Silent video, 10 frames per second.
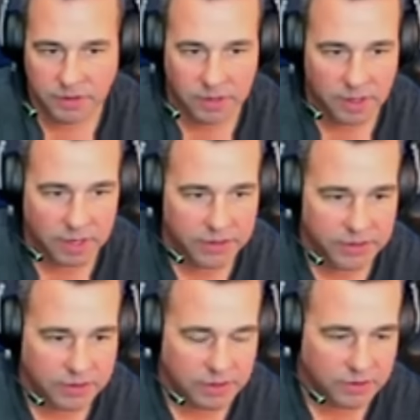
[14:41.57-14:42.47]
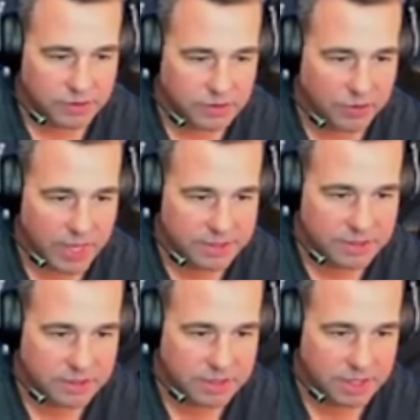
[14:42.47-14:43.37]
all right, there you go. So that's
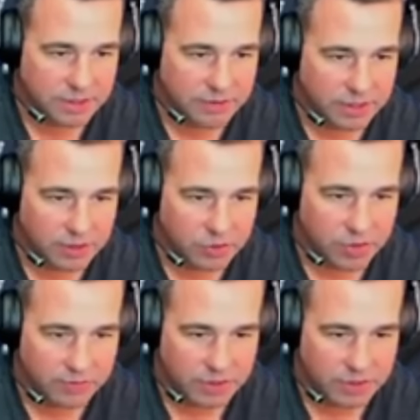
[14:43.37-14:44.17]
the sound of the aircraft.